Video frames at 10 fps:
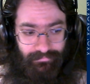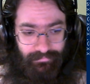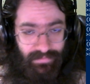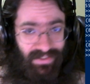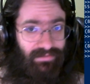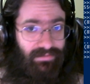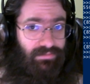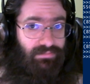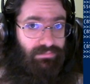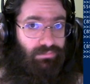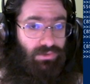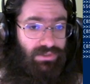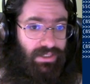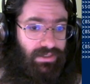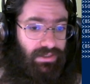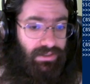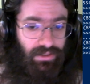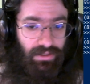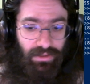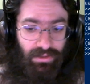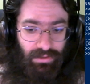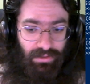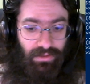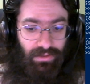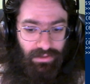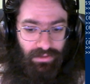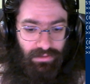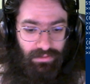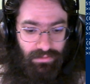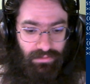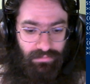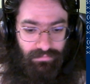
that's most likely. I